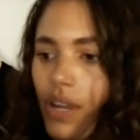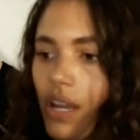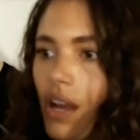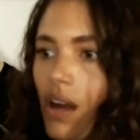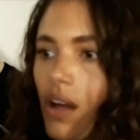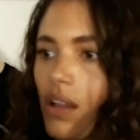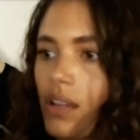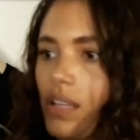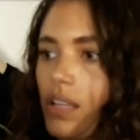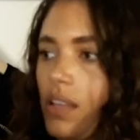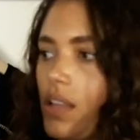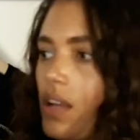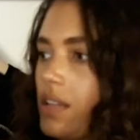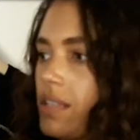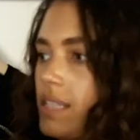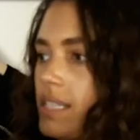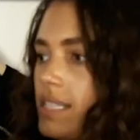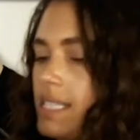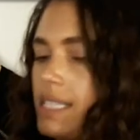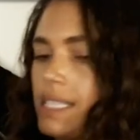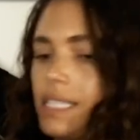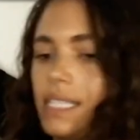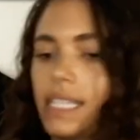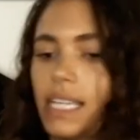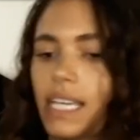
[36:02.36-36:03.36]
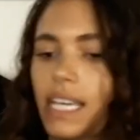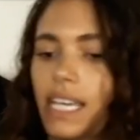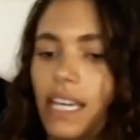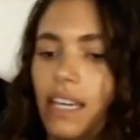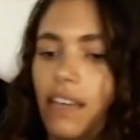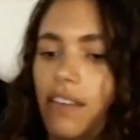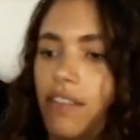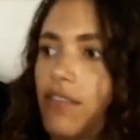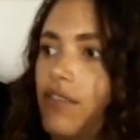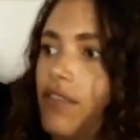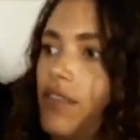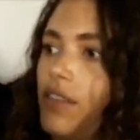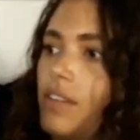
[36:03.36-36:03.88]
all along the
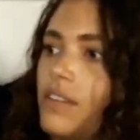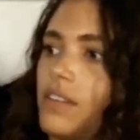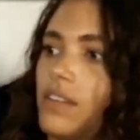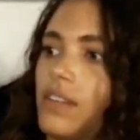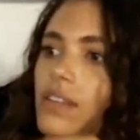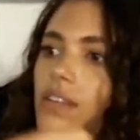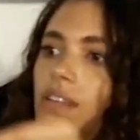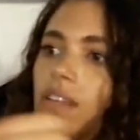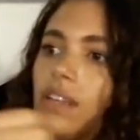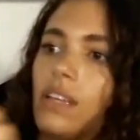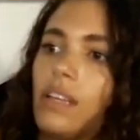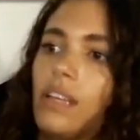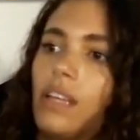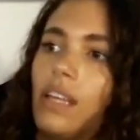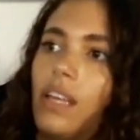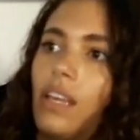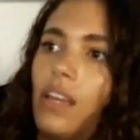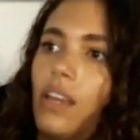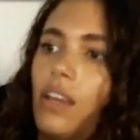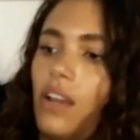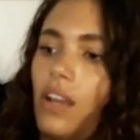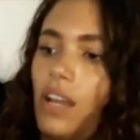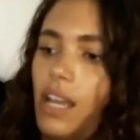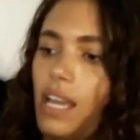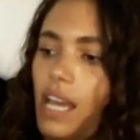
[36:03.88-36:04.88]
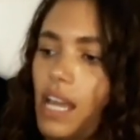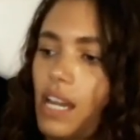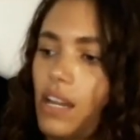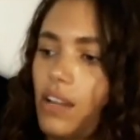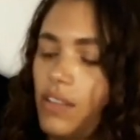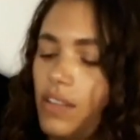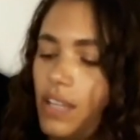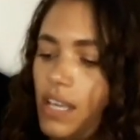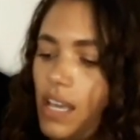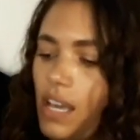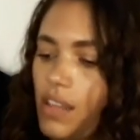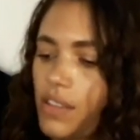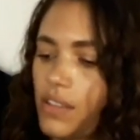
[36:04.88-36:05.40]
sleeve. Here again
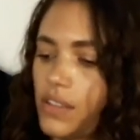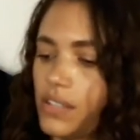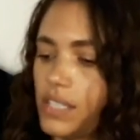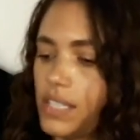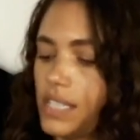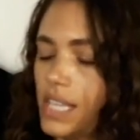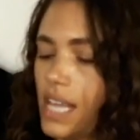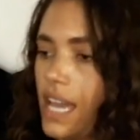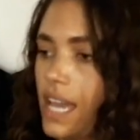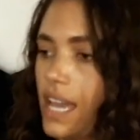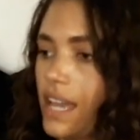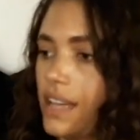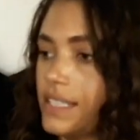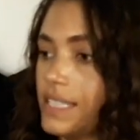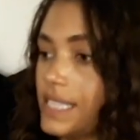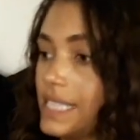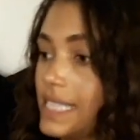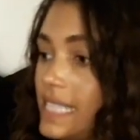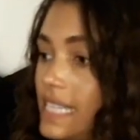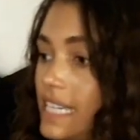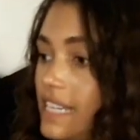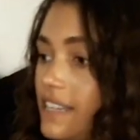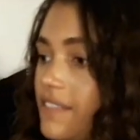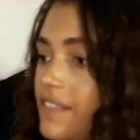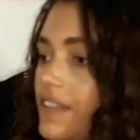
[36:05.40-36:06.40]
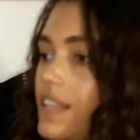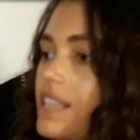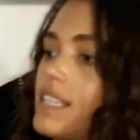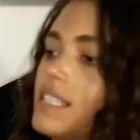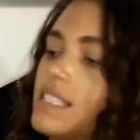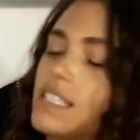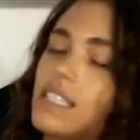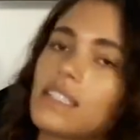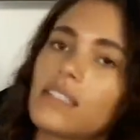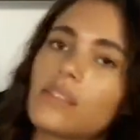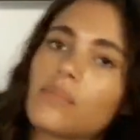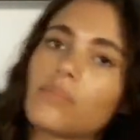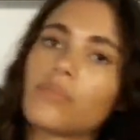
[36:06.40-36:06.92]
on the other sleeve, and
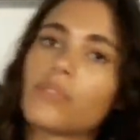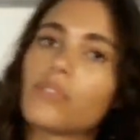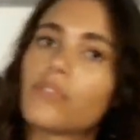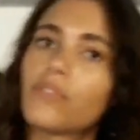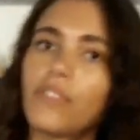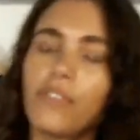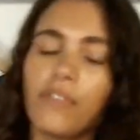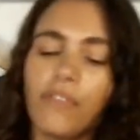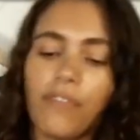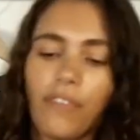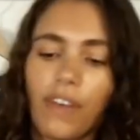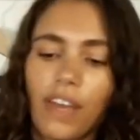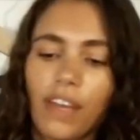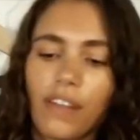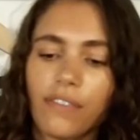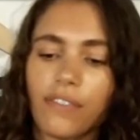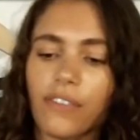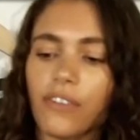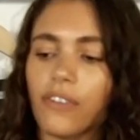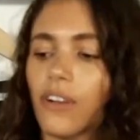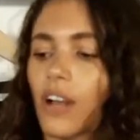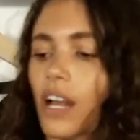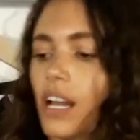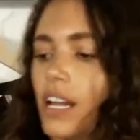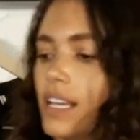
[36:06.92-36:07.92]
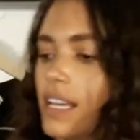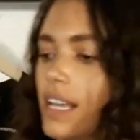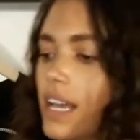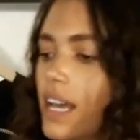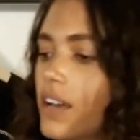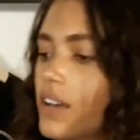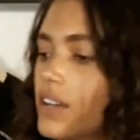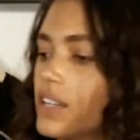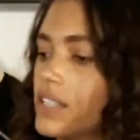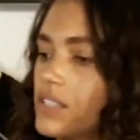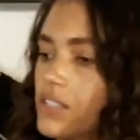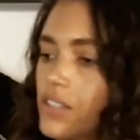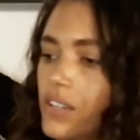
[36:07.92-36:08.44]
this is a proven fit for Ranna
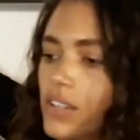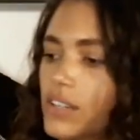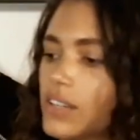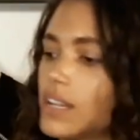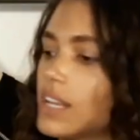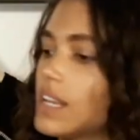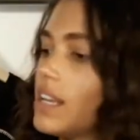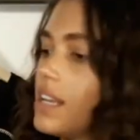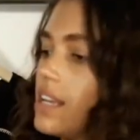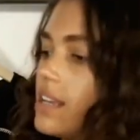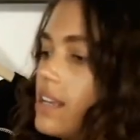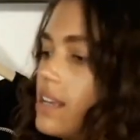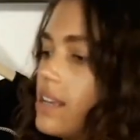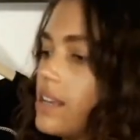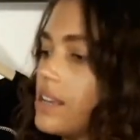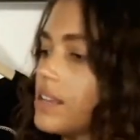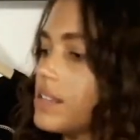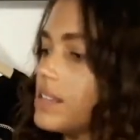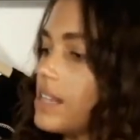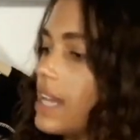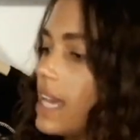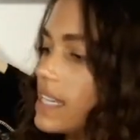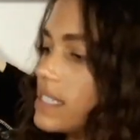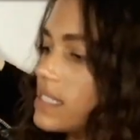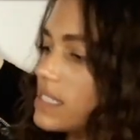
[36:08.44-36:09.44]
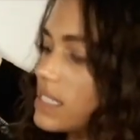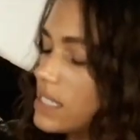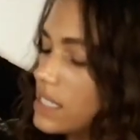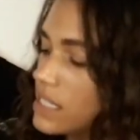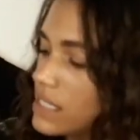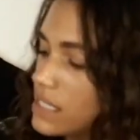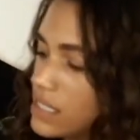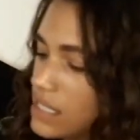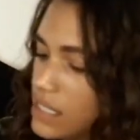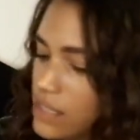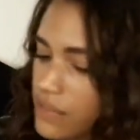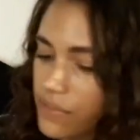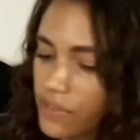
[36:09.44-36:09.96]
Gill. It's her nice,
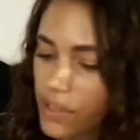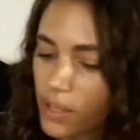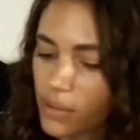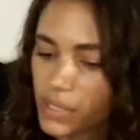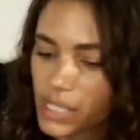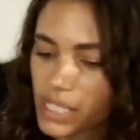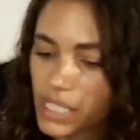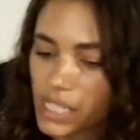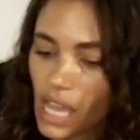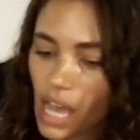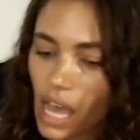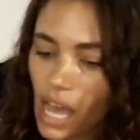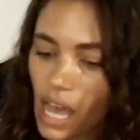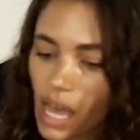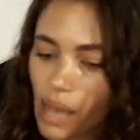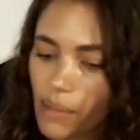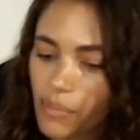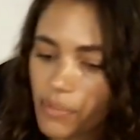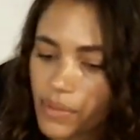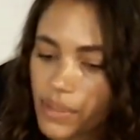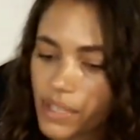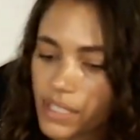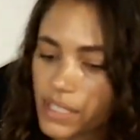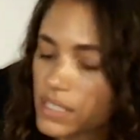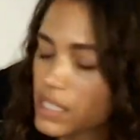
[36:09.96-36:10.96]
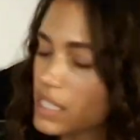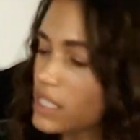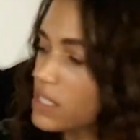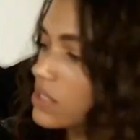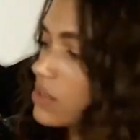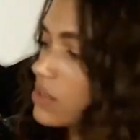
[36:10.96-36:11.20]
easy, flowy top. This does